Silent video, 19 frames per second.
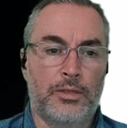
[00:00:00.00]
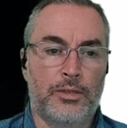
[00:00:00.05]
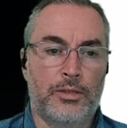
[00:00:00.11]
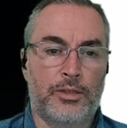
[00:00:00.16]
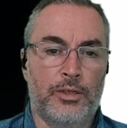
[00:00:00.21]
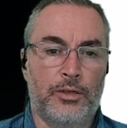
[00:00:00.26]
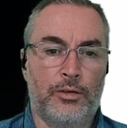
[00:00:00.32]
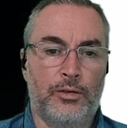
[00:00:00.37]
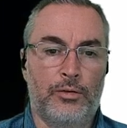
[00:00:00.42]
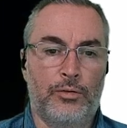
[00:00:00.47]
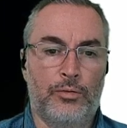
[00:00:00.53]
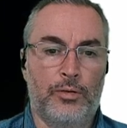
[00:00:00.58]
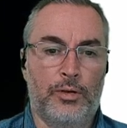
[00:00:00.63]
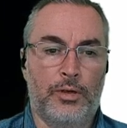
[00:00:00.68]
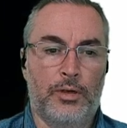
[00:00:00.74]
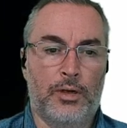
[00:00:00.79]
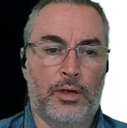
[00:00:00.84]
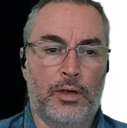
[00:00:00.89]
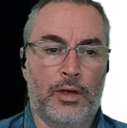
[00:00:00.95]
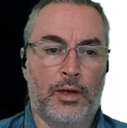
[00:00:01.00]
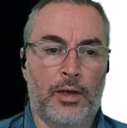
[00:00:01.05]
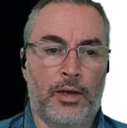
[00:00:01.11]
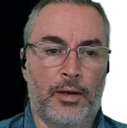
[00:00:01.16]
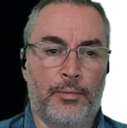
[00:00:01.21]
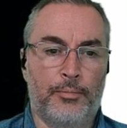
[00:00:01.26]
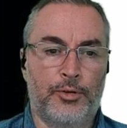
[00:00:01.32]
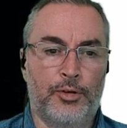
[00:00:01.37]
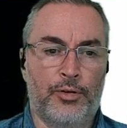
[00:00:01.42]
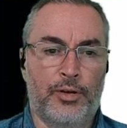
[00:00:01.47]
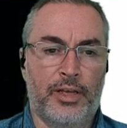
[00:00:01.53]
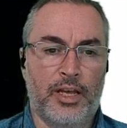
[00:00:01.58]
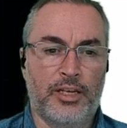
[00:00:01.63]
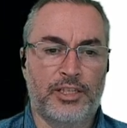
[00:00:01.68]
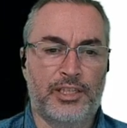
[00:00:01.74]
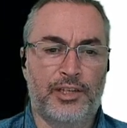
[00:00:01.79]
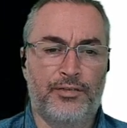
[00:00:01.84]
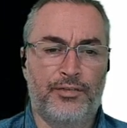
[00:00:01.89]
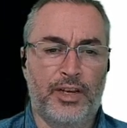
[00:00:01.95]
So during
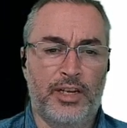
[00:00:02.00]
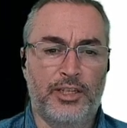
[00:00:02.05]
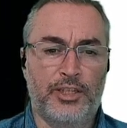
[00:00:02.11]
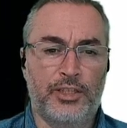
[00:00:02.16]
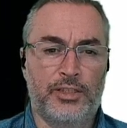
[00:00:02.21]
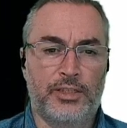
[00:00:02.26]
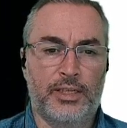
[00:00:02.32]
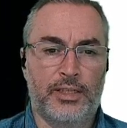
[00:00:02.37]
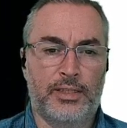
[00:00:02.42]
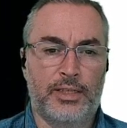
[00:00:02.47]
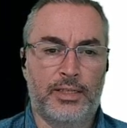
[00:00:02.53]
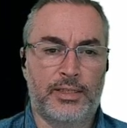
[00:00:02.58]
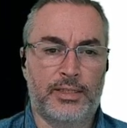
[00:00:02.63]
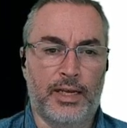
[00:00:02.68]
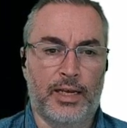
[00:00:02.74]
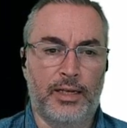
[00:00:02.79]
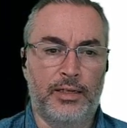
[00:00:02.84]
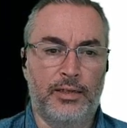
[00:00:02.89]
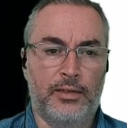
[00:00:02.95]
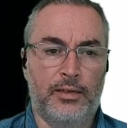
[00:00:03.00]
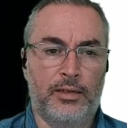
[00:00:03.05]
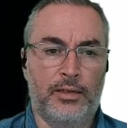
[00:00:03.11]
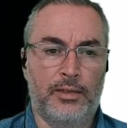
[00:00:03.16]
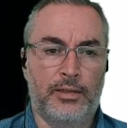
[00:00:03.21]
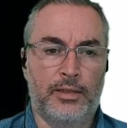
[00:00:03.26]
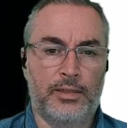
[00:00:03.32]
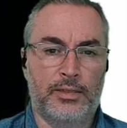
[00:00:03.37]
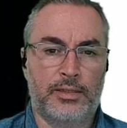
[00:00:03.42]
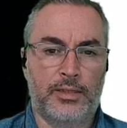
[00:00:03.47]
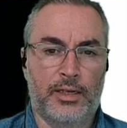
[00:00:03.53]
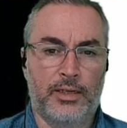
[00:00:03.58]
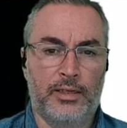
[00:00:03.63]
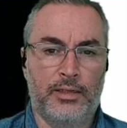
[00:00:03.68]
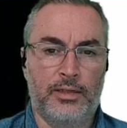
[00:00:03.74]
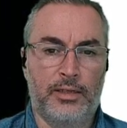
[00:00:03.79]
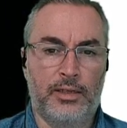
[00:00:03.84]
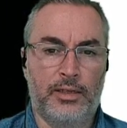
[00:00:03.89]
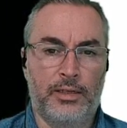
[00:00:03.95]
excavations at the site, and the
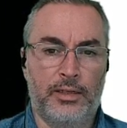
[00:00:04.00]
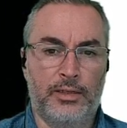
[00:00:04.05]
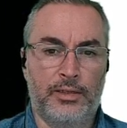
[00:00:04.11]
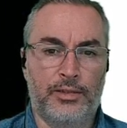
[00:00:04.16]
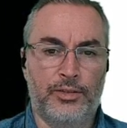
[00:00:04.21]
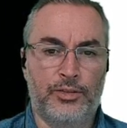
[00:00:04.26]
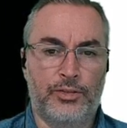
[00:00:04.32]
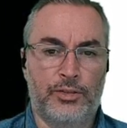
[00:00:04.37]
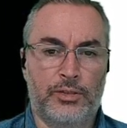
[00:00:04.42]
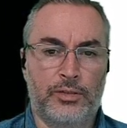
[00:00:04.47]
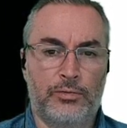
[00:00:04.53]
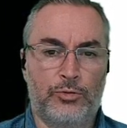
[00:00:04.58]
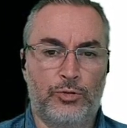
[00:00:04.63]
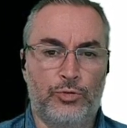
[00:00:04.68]
site is